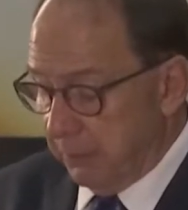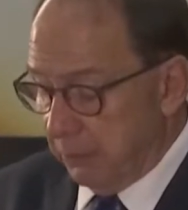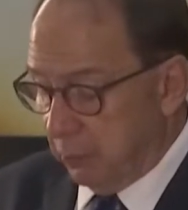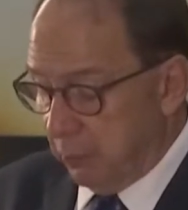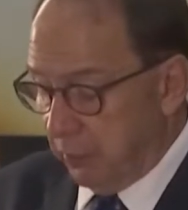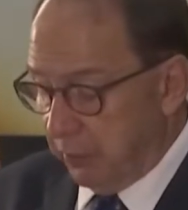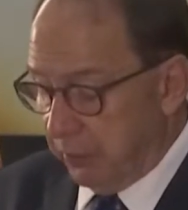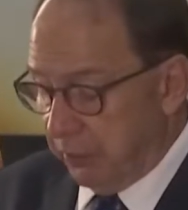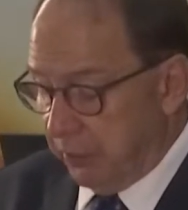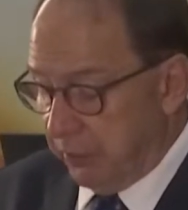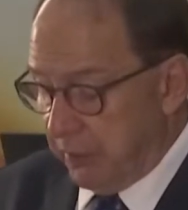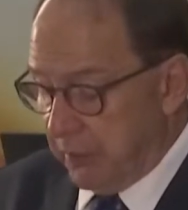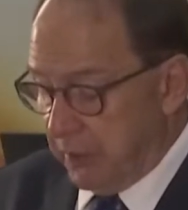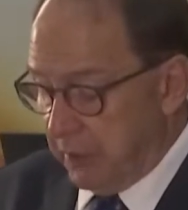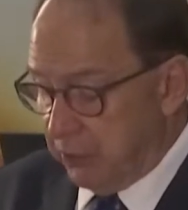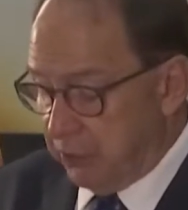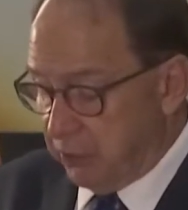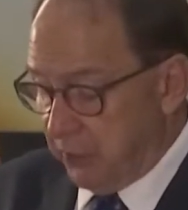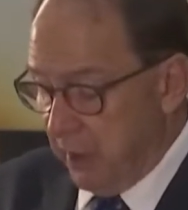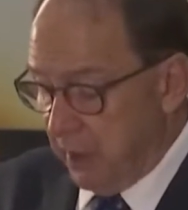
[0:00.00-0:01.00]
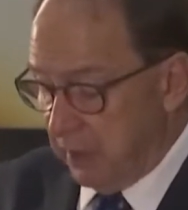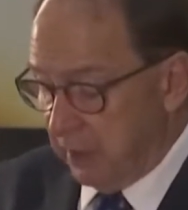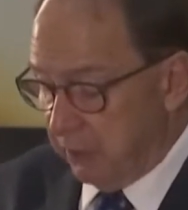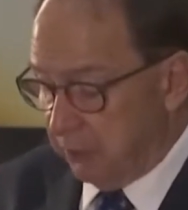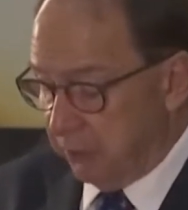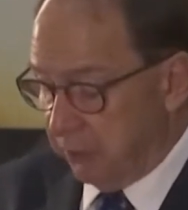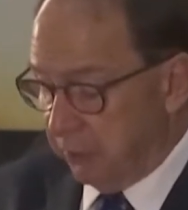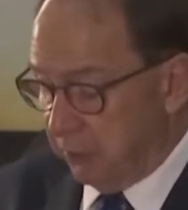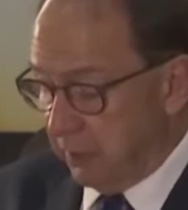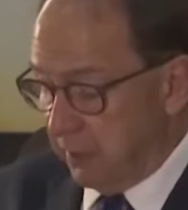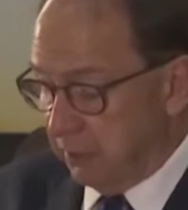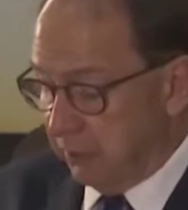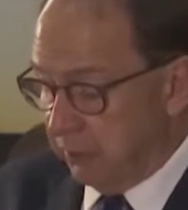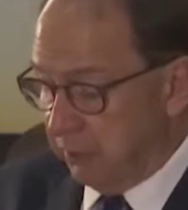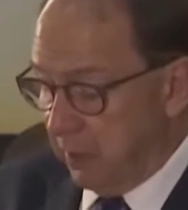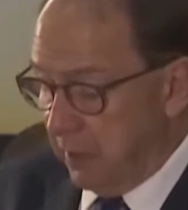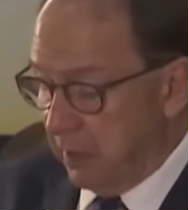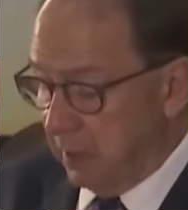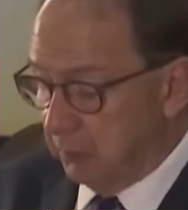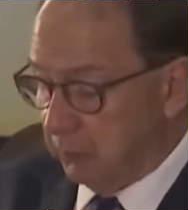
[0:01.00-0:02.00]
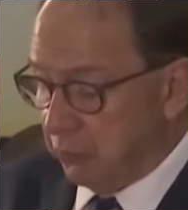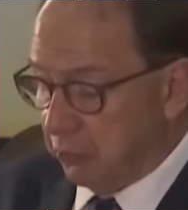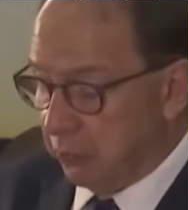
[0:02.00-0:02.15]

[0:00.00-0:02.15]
with the sale of 3 farms,